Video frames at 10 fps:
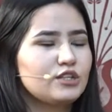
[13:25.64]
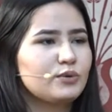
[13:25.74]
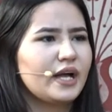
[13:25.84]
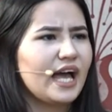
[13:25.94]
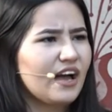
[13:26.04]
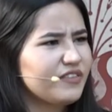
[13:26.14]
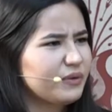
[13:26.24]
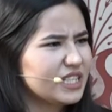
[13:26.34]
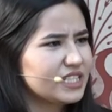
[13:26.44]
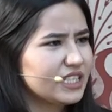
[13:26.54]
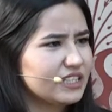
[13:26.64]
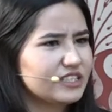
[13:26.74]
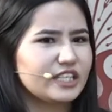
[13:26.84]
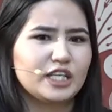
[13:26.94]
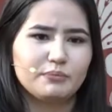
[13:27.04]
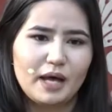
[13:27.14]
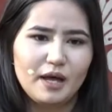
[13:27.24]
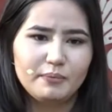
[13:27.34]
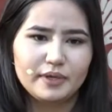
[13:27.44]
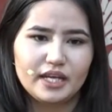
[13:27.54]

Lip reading: do I have the right skills to keep up,